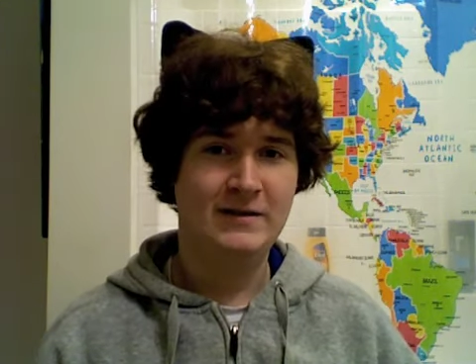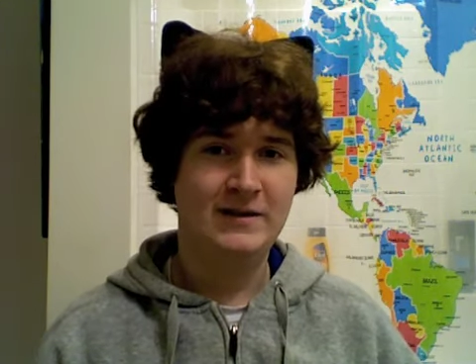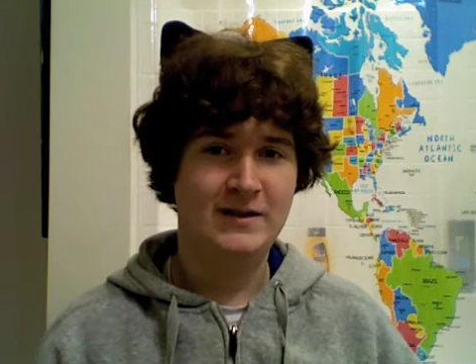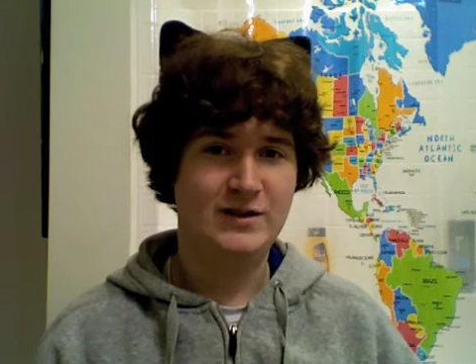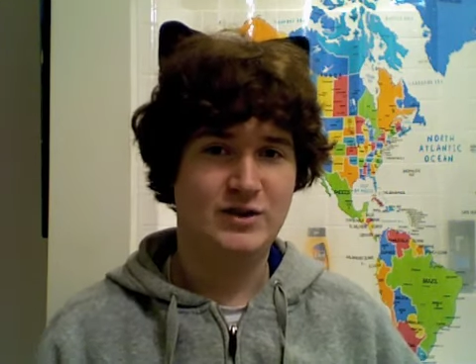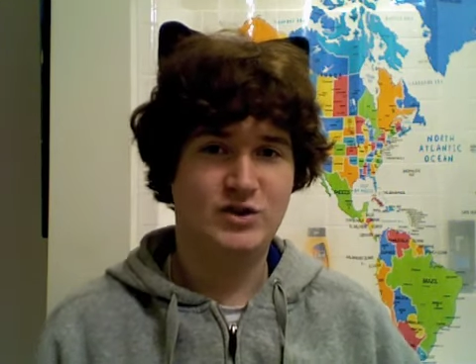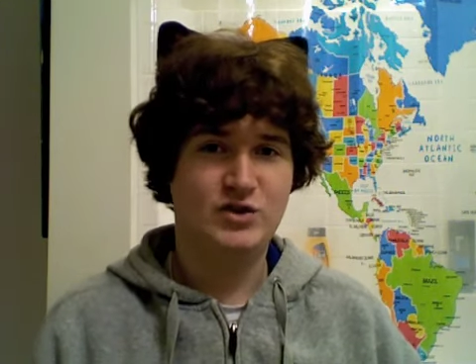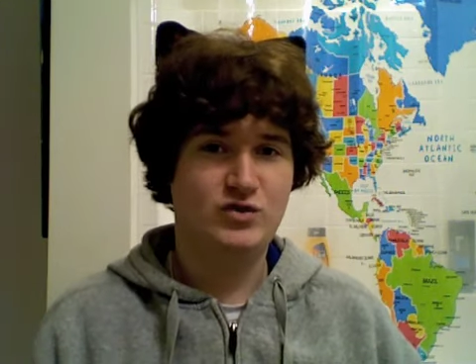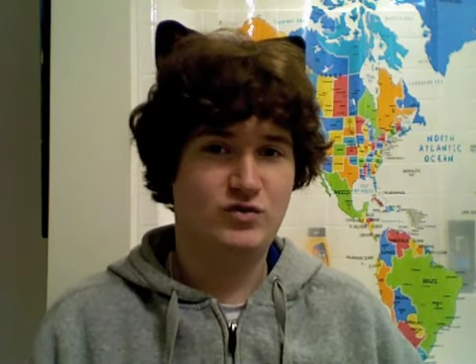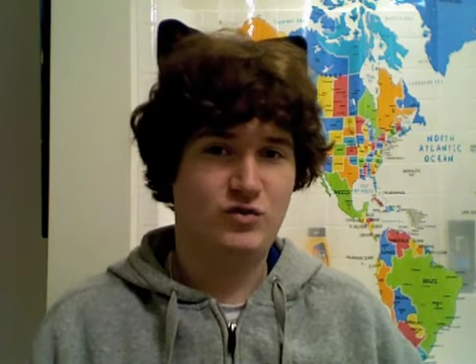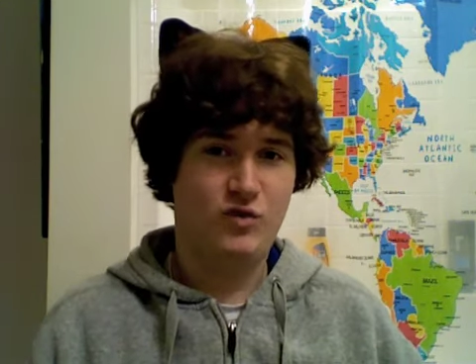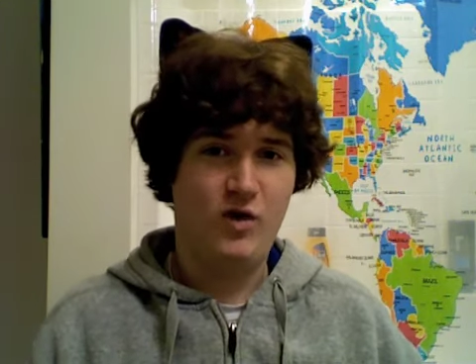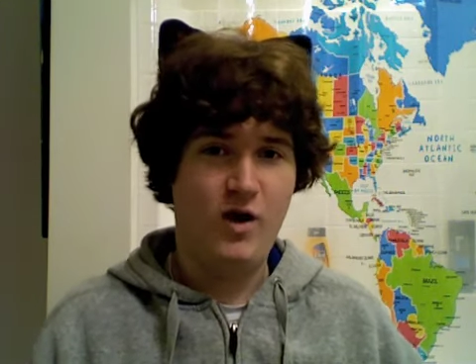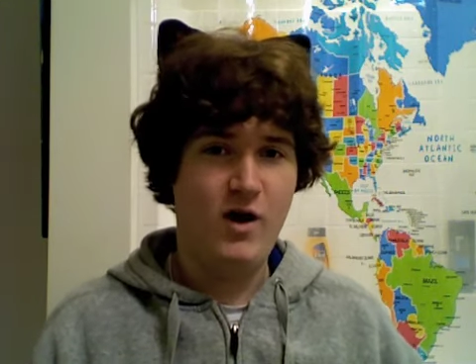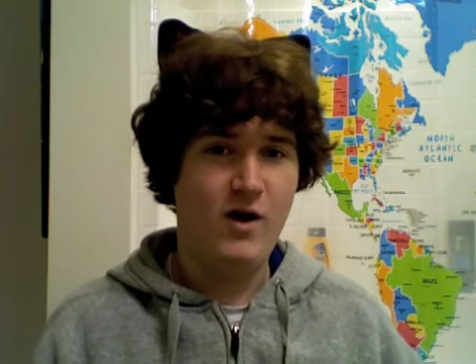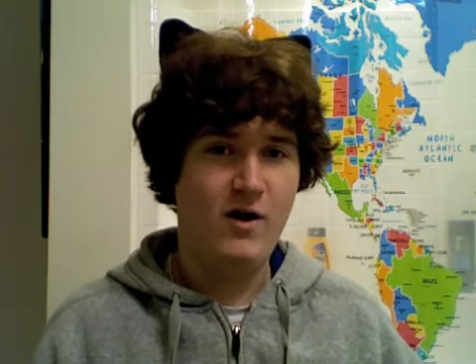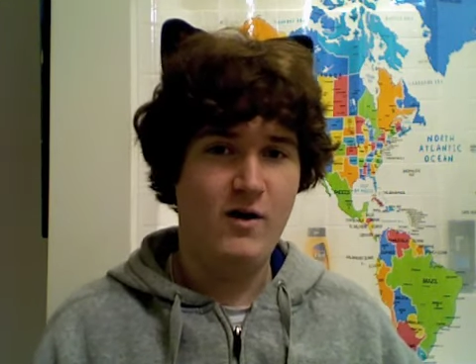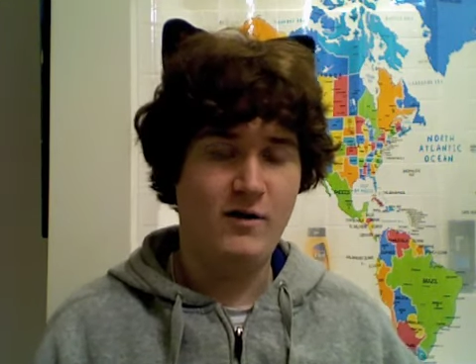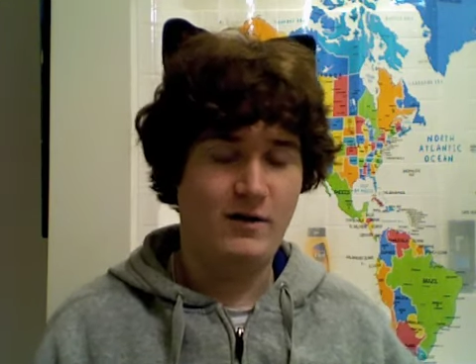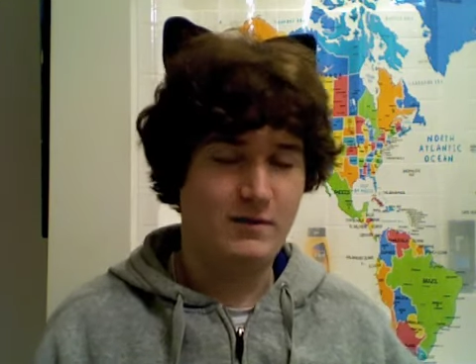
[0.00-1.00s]
and
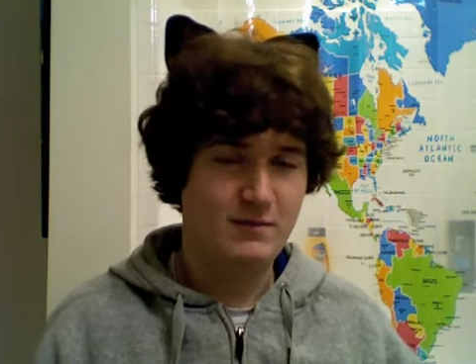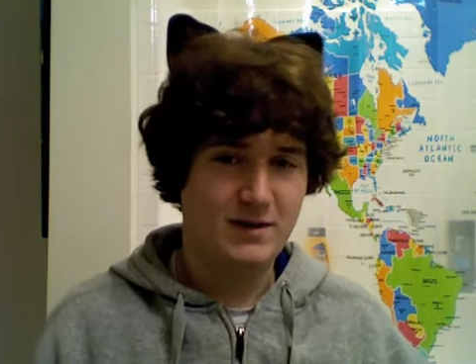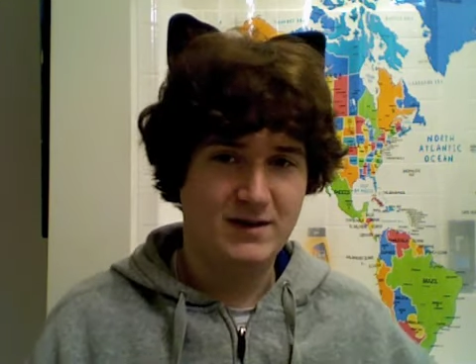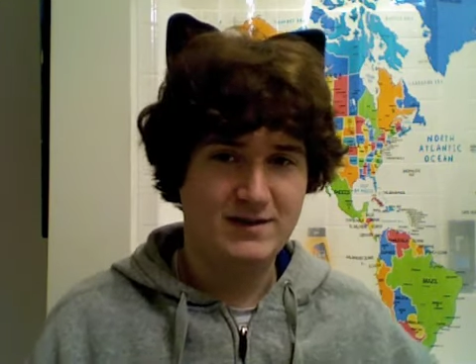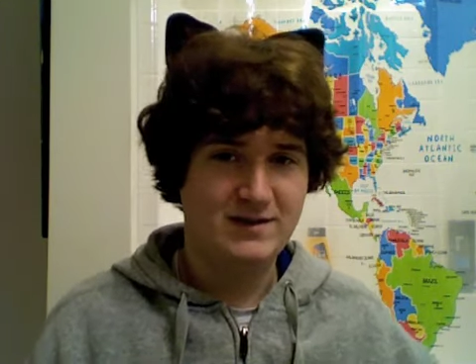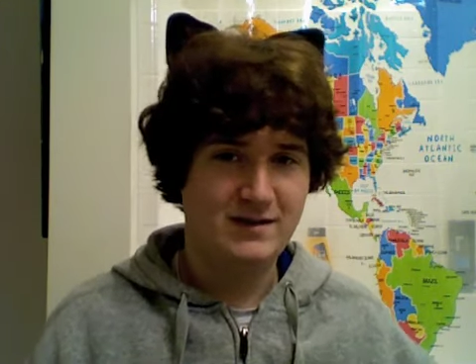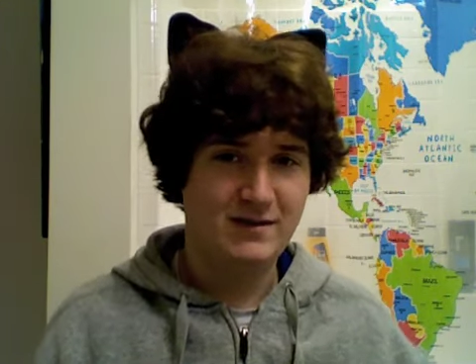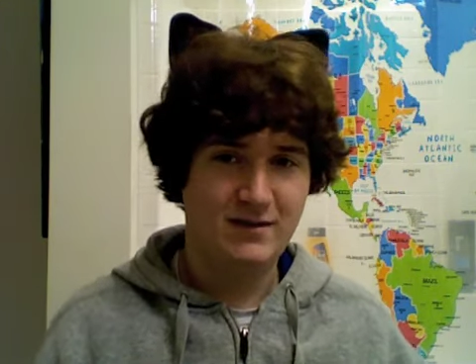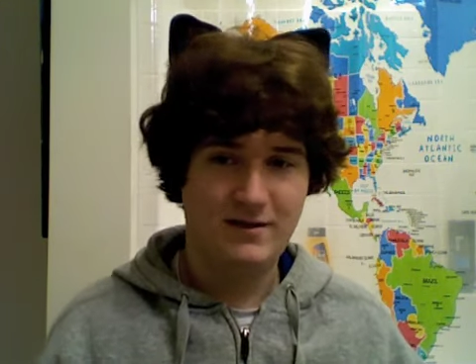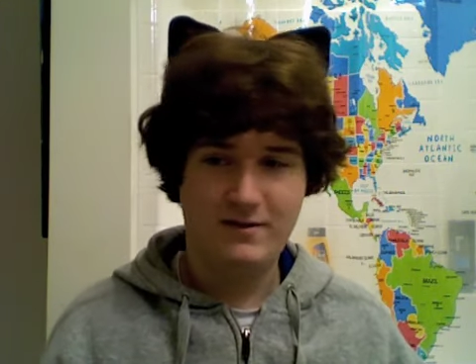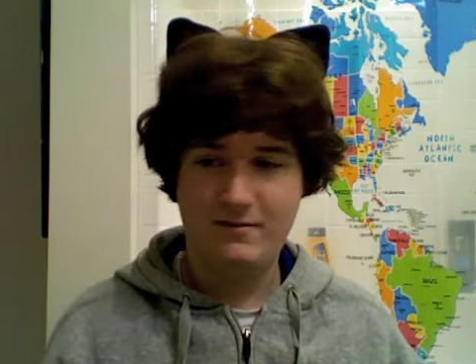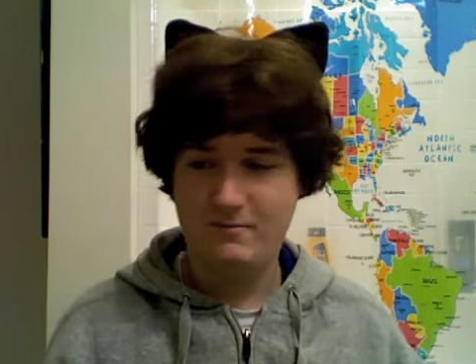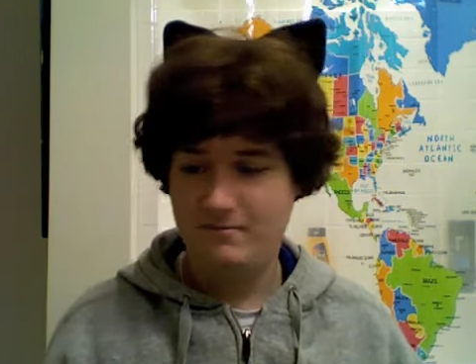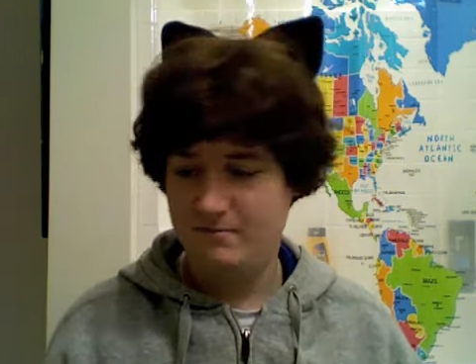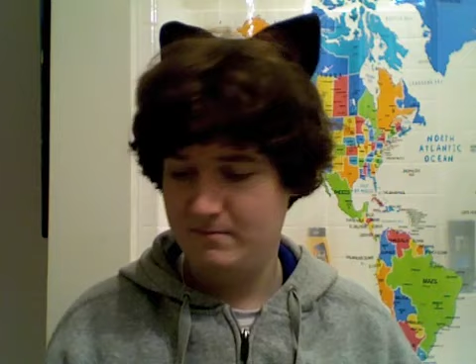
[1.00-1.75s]
strong, muscular.